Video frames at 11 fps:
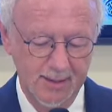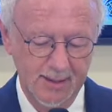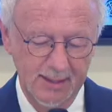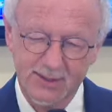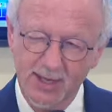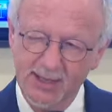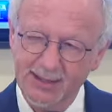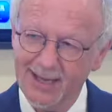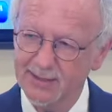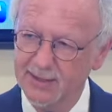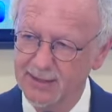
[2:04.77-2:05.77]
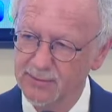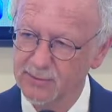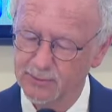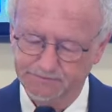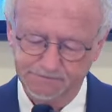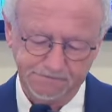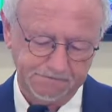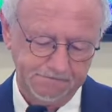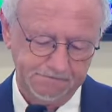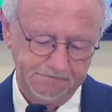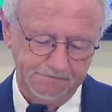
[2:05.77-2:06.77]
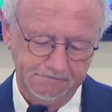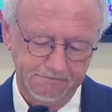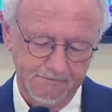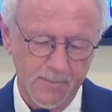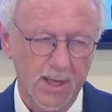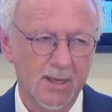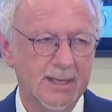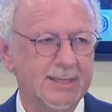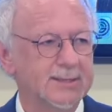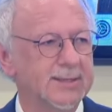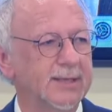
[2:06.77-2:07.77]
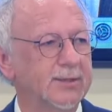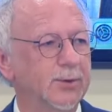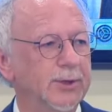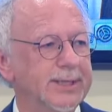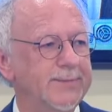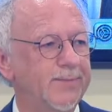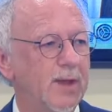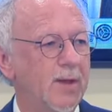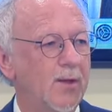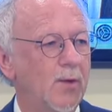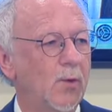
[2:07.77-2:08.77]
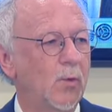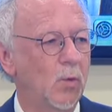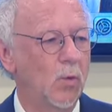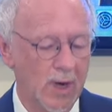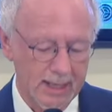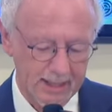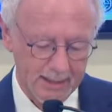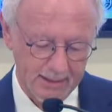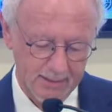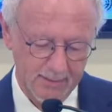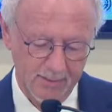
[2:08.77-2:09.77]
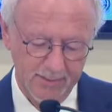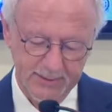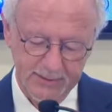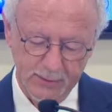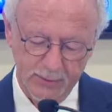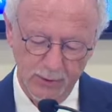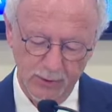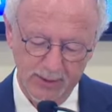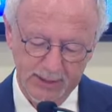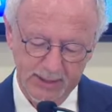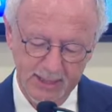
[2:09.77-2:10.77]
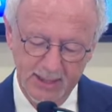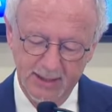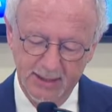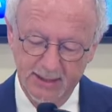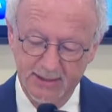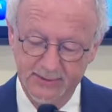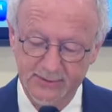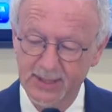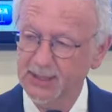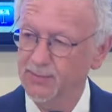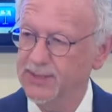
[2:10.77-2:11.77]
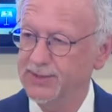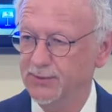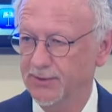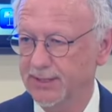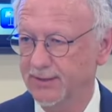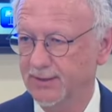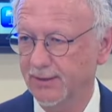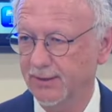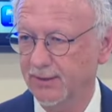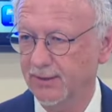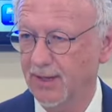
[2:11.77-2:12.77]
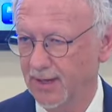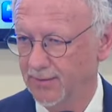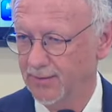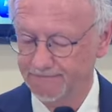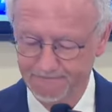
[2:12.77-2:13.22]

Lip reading: It's not accidental. Secondly, why this is occurring is not a mystery either.